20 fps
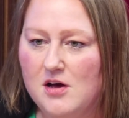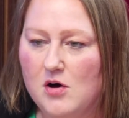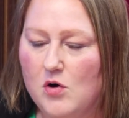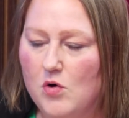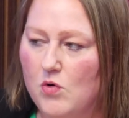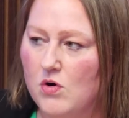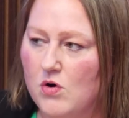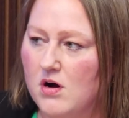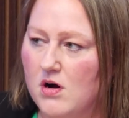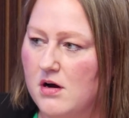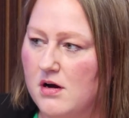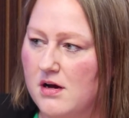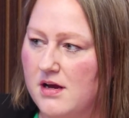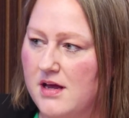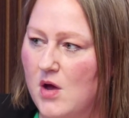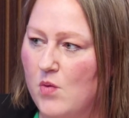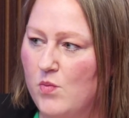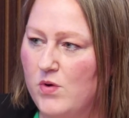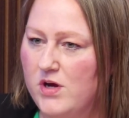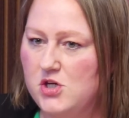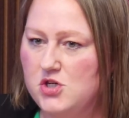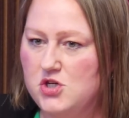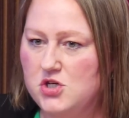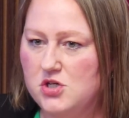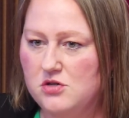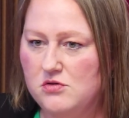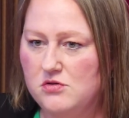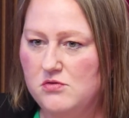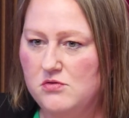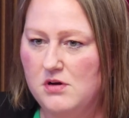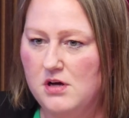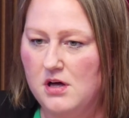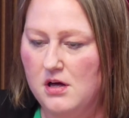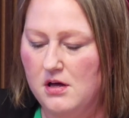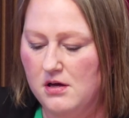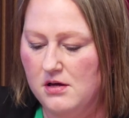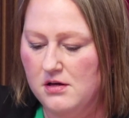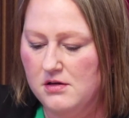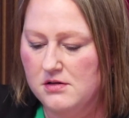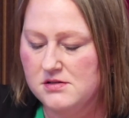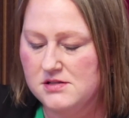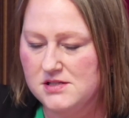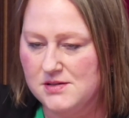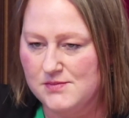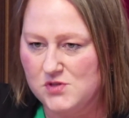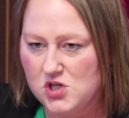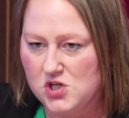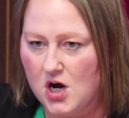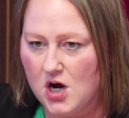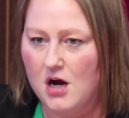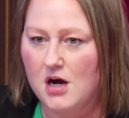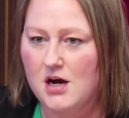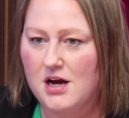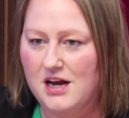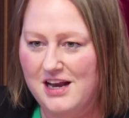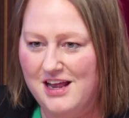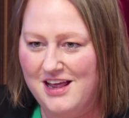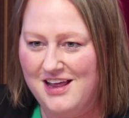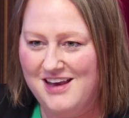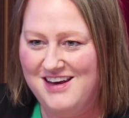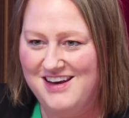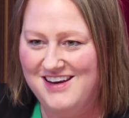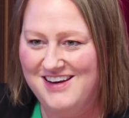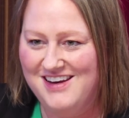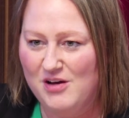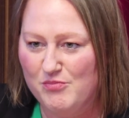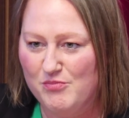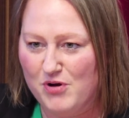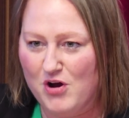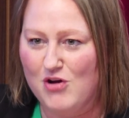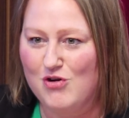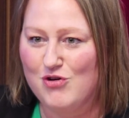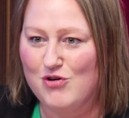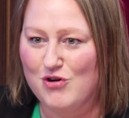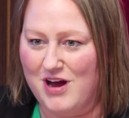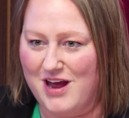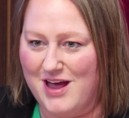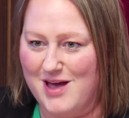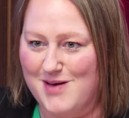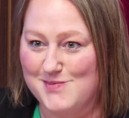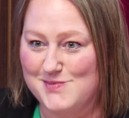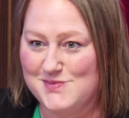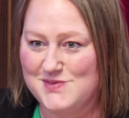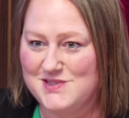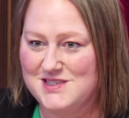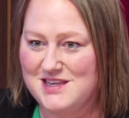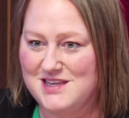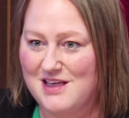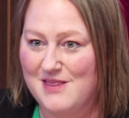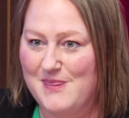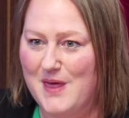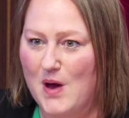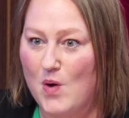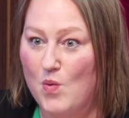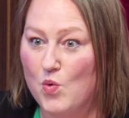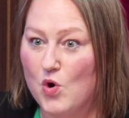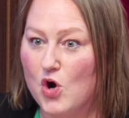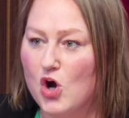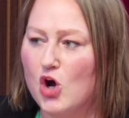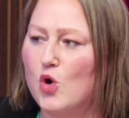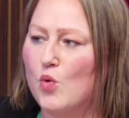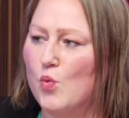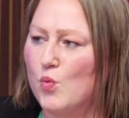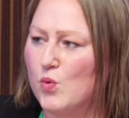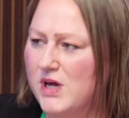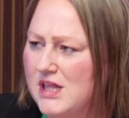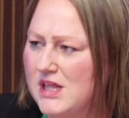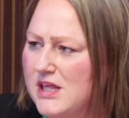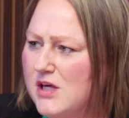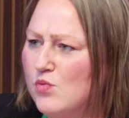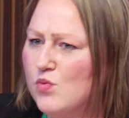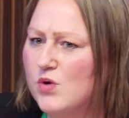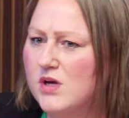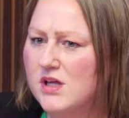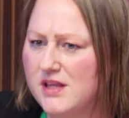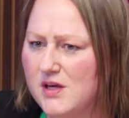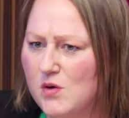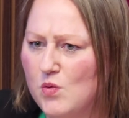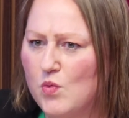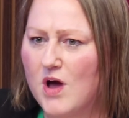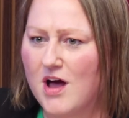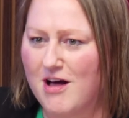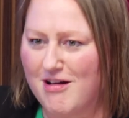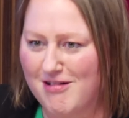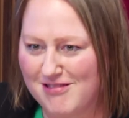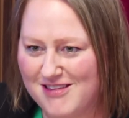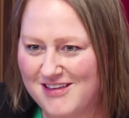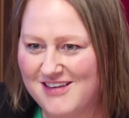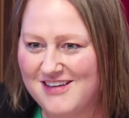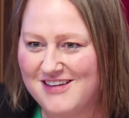Or can we do some targeted programs that work really, really well?